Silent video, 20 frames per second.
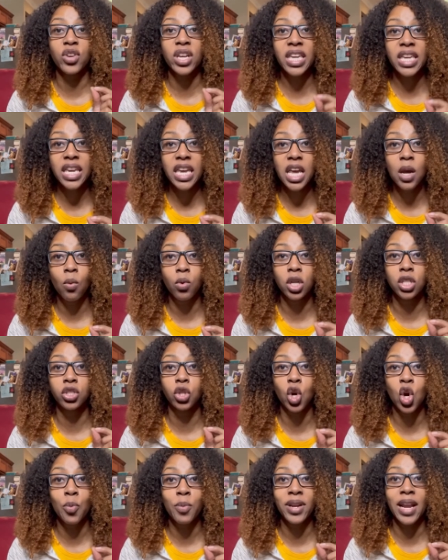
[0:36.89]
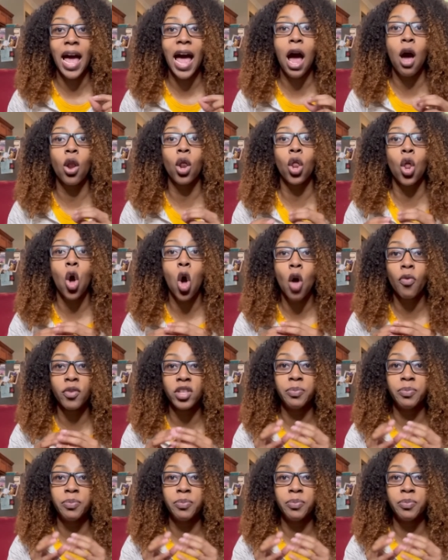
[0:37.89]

in will determine how long this